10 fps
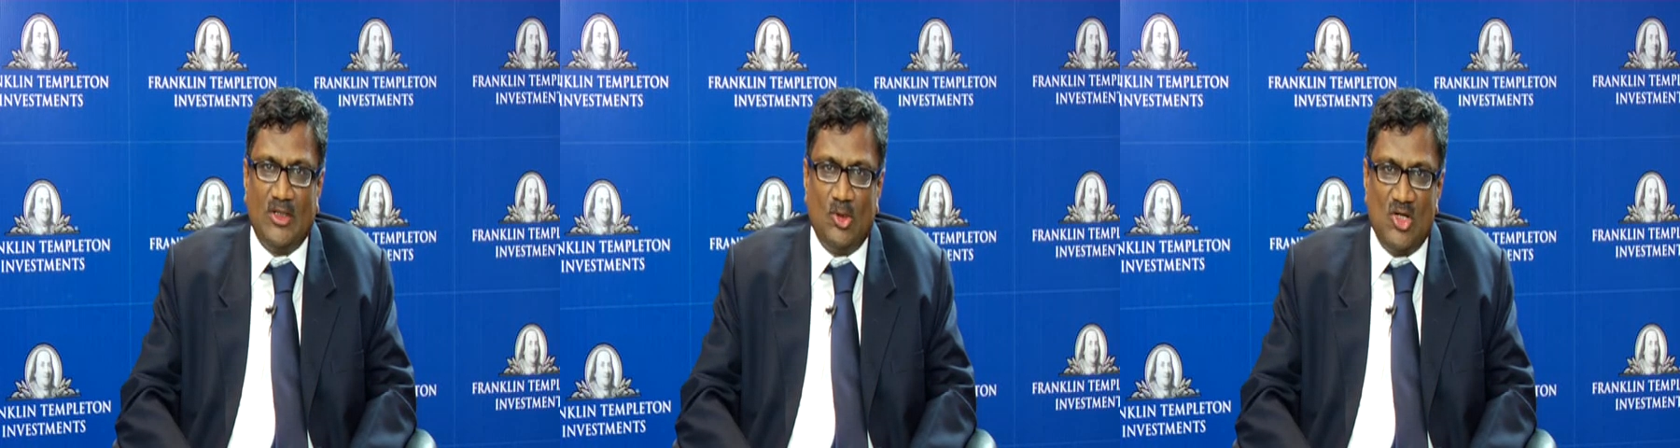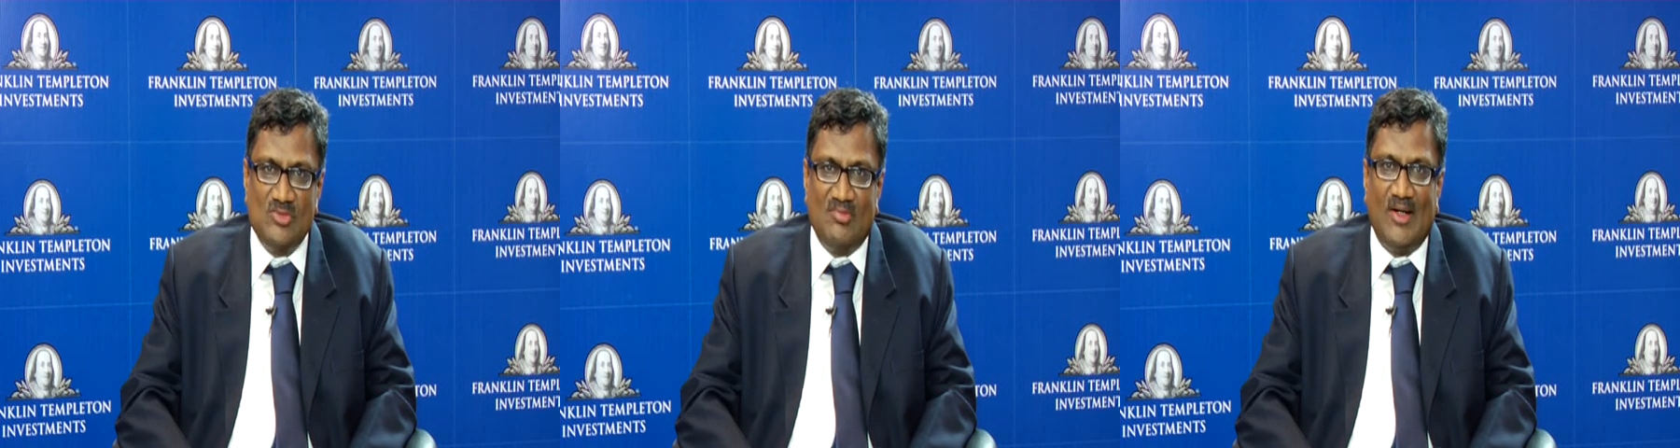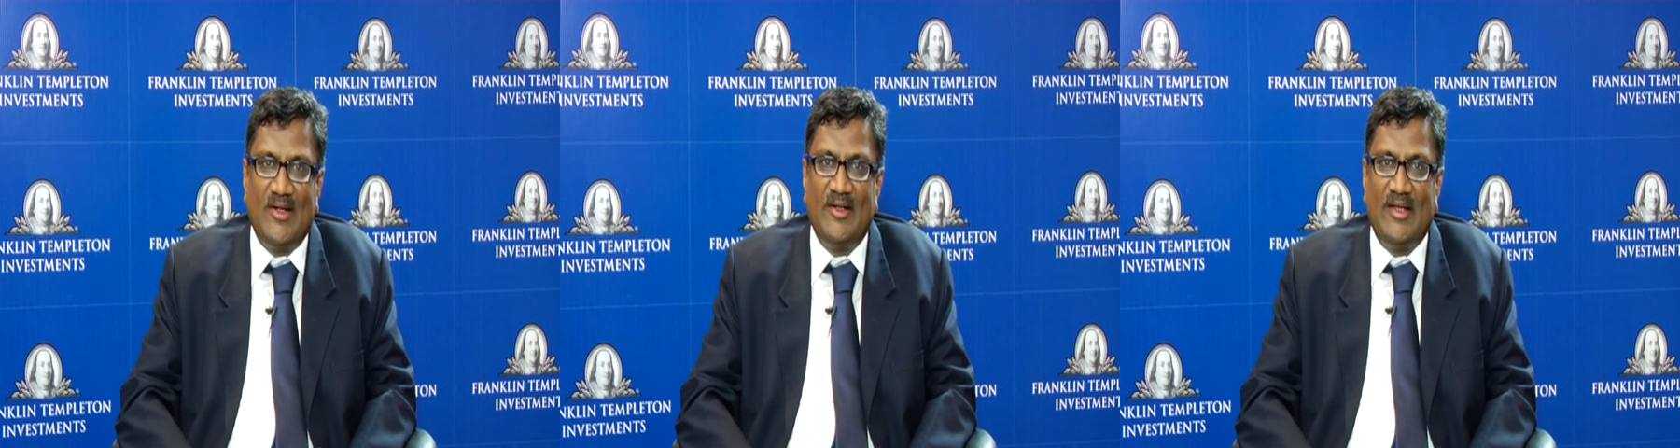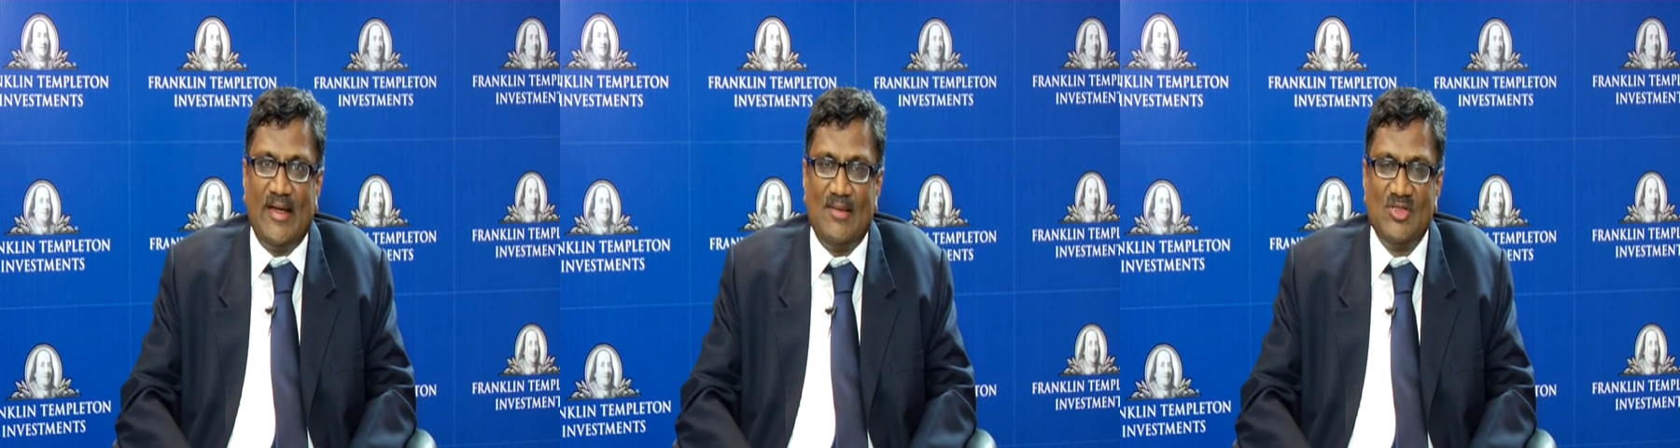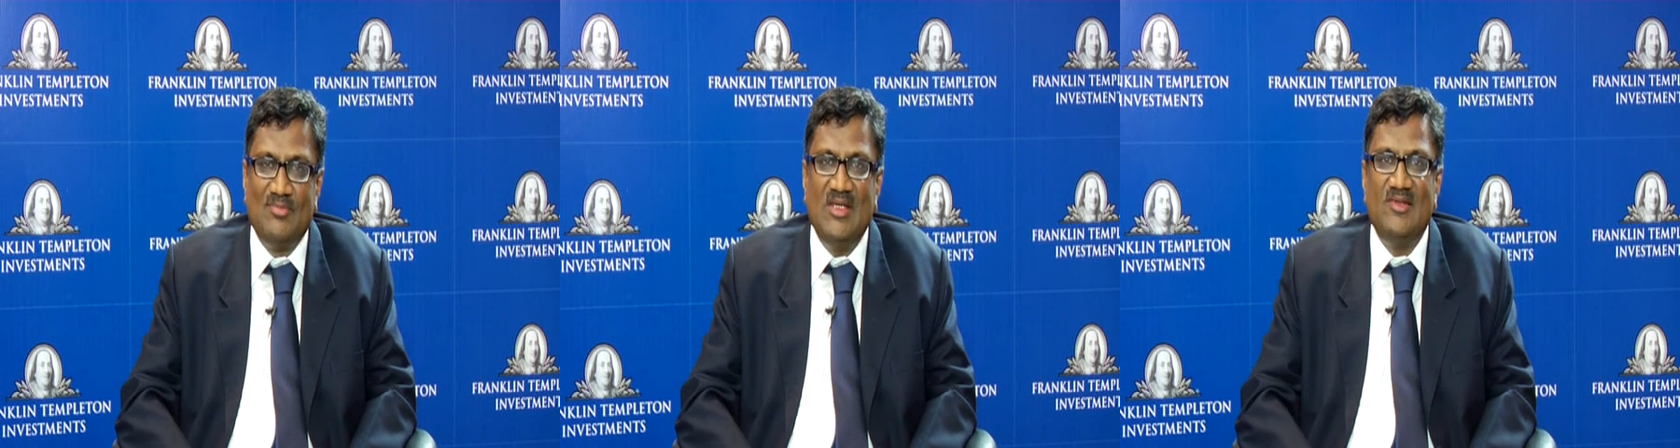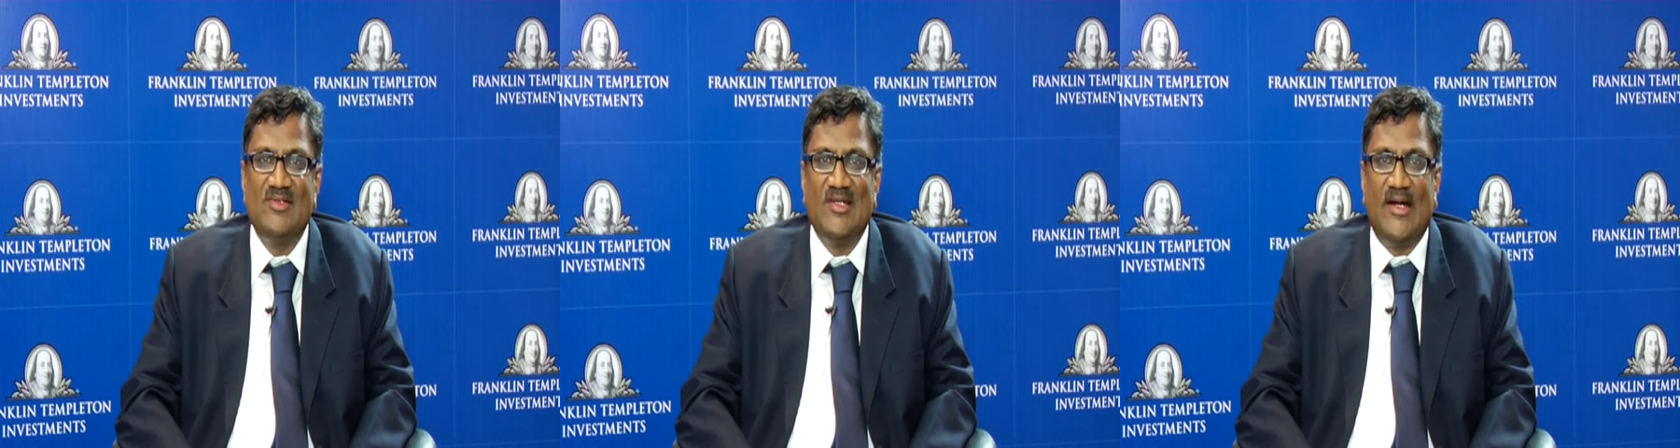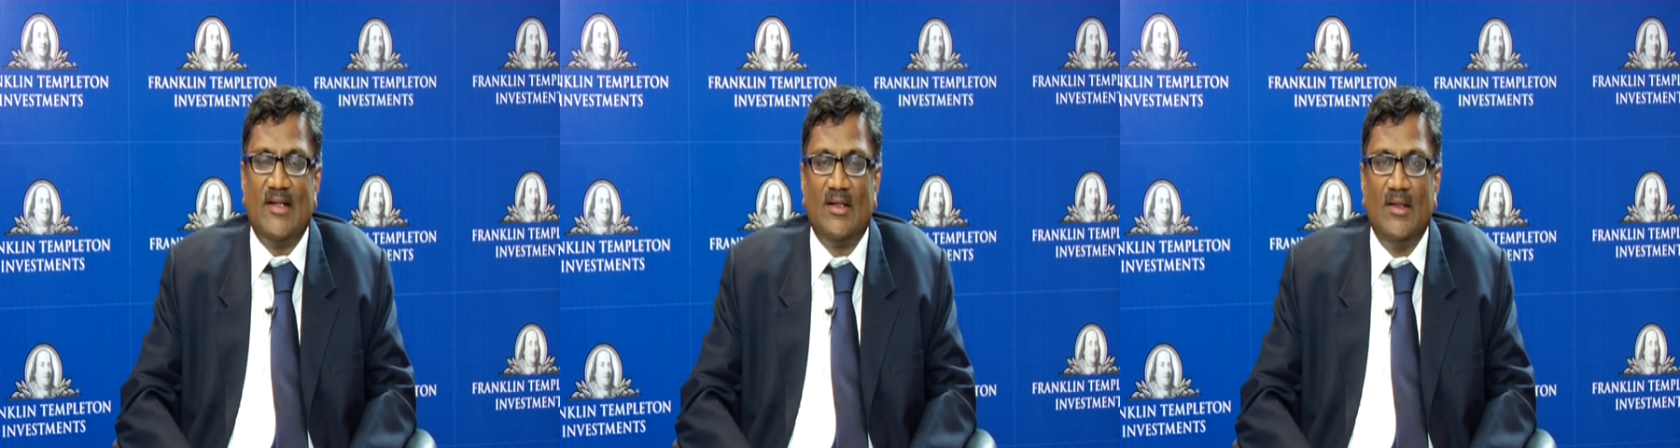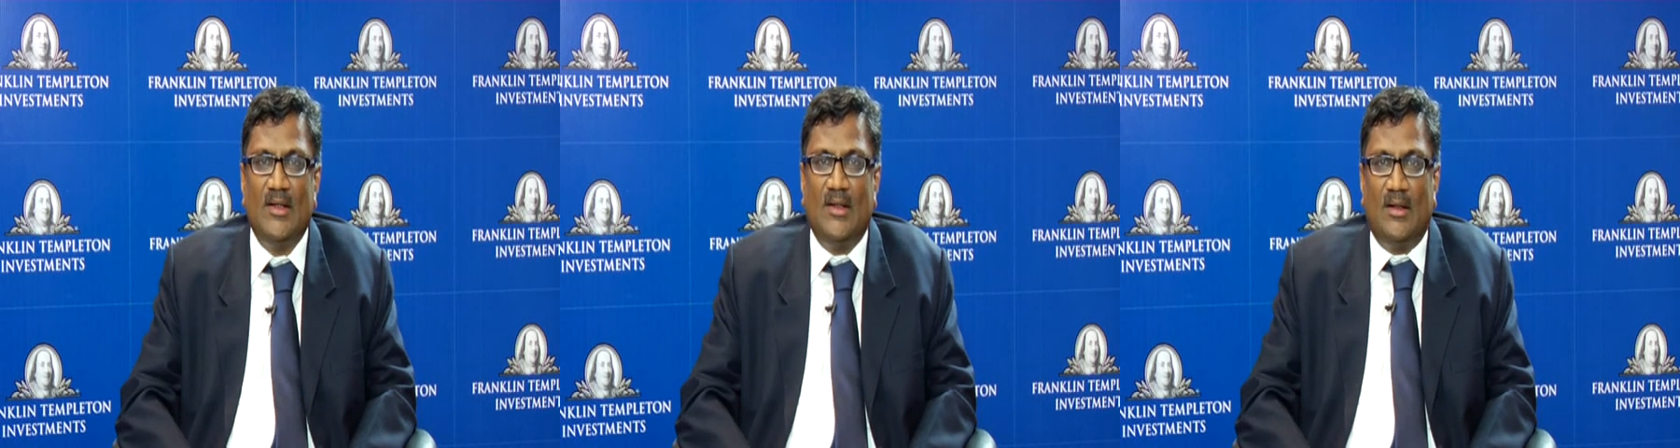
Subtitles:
across market caps means that